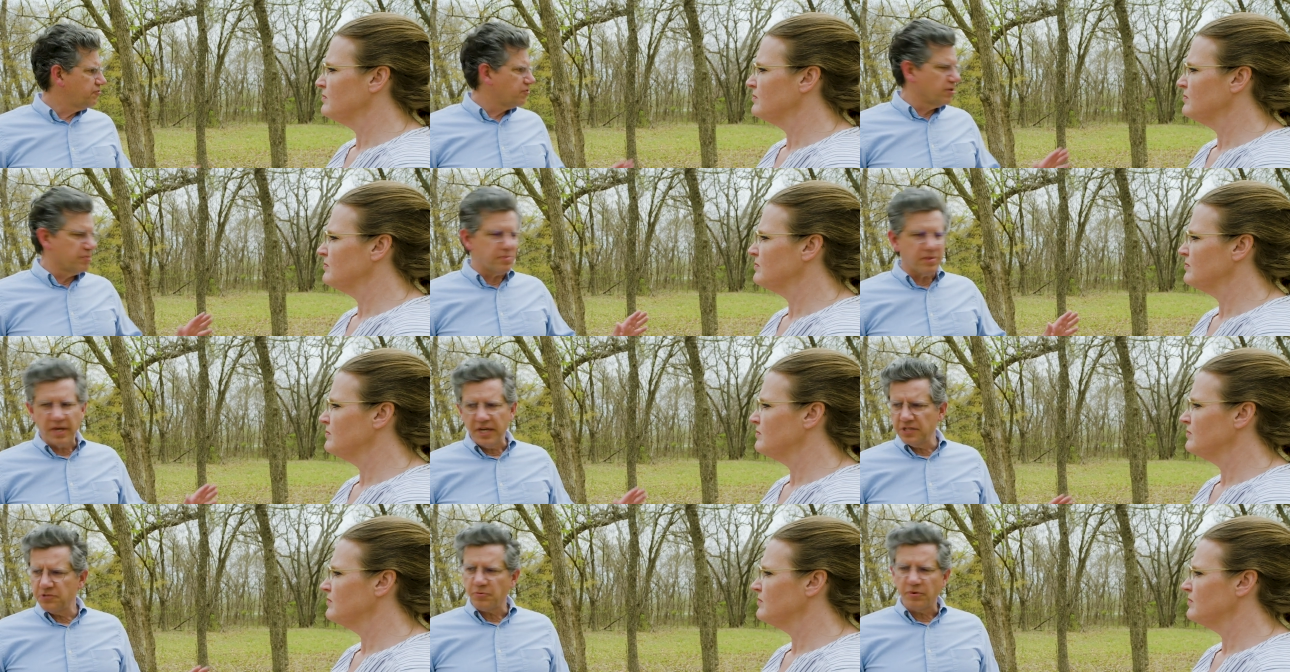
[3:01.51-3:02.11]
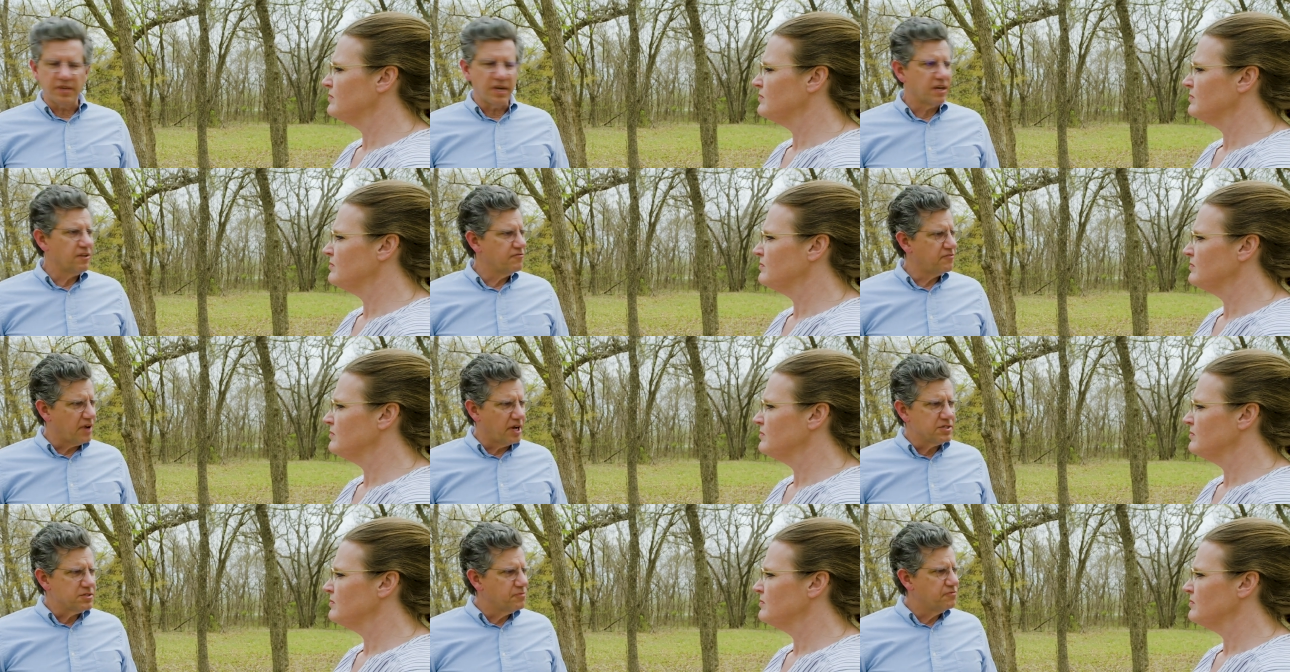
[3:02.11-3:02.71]
Speaker 1: look for a place where they
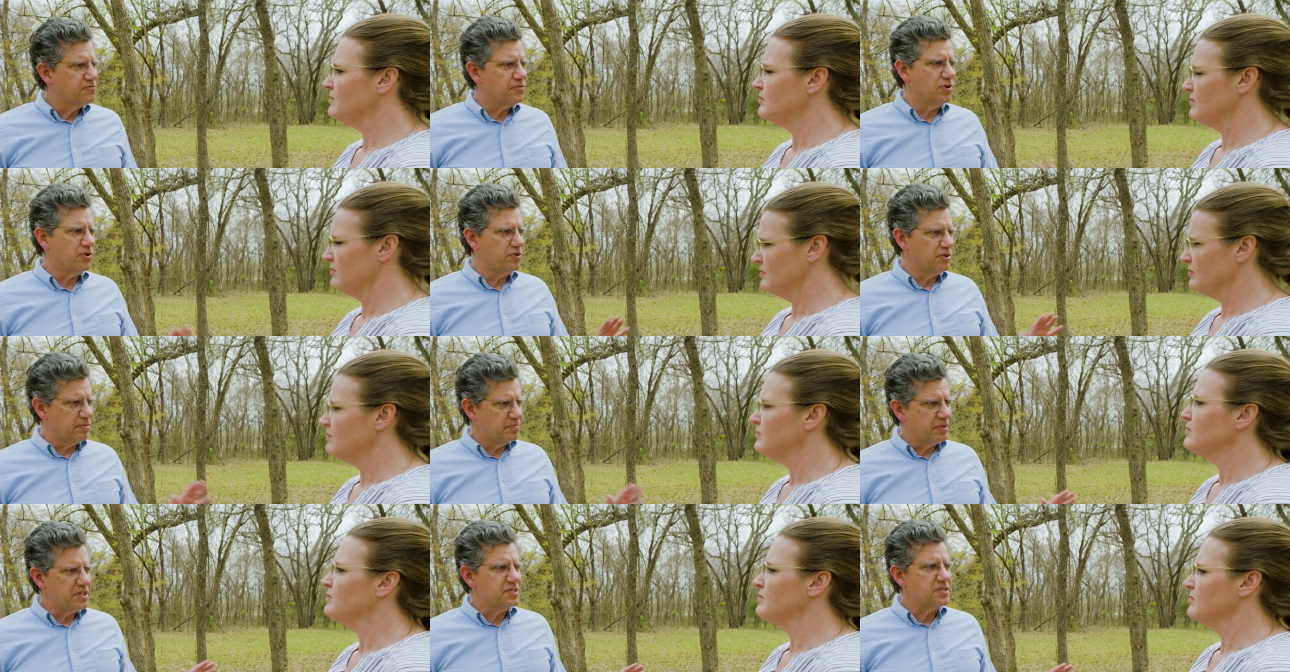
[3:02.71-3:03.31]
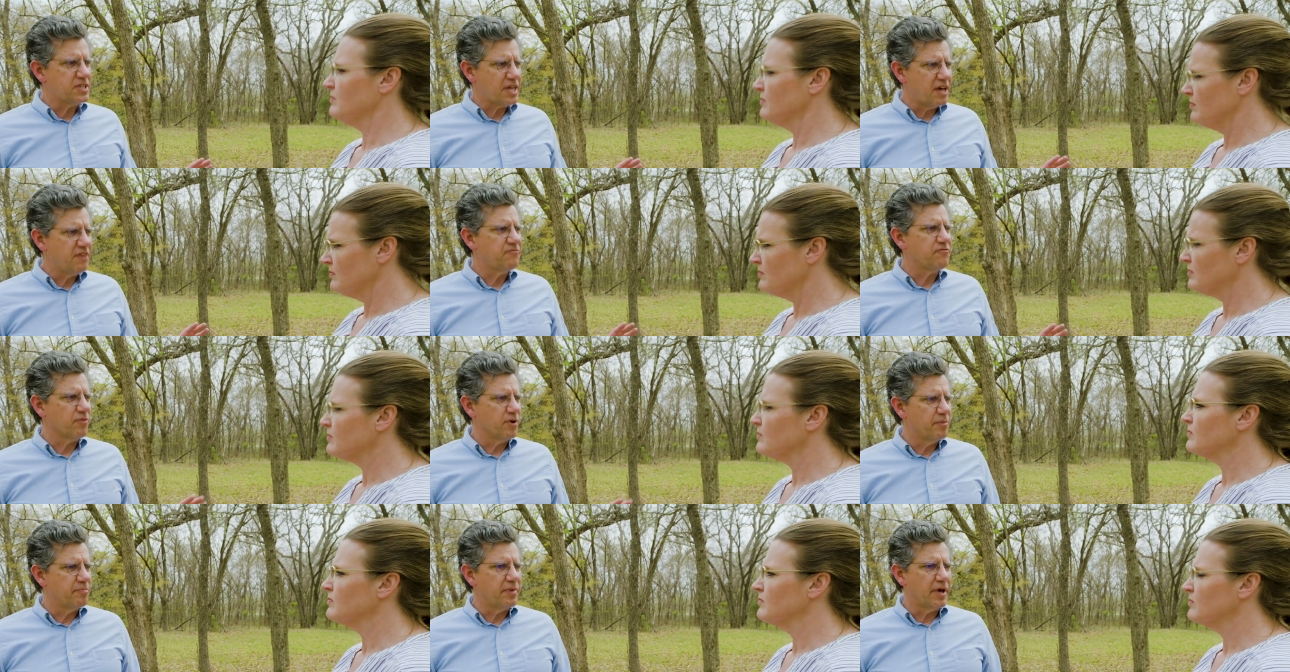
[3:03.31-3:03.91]
can find some food and be
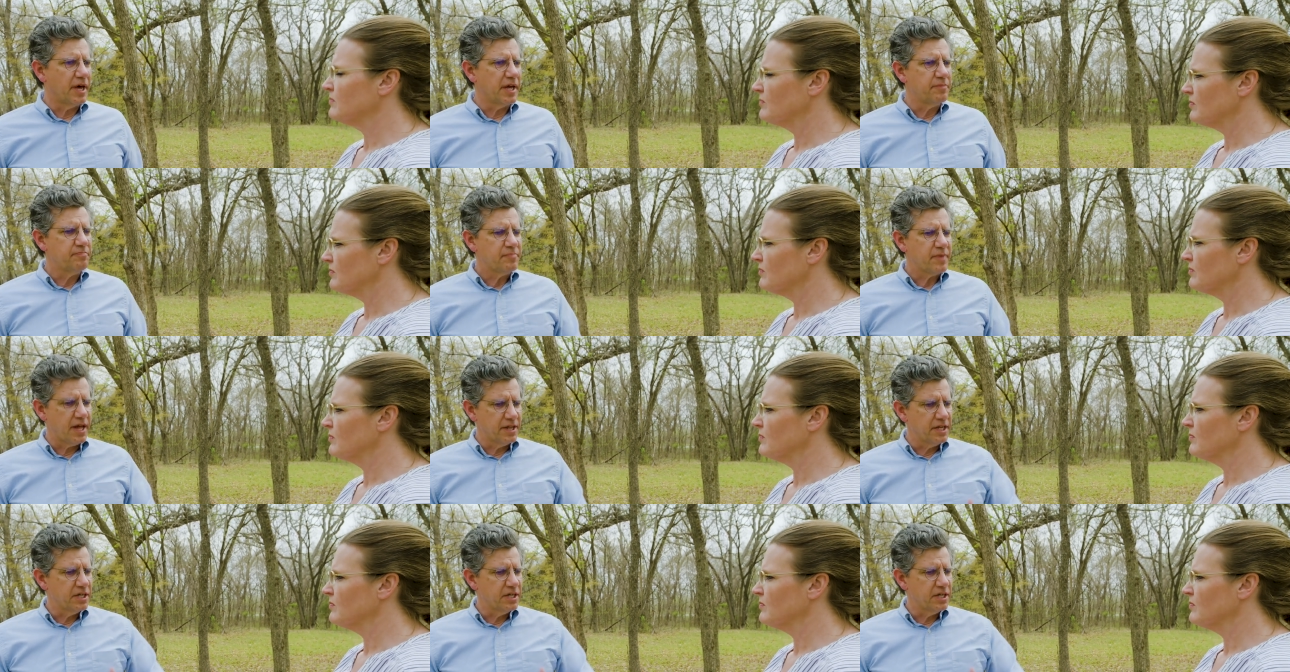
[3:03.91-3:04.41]
safe for a bit,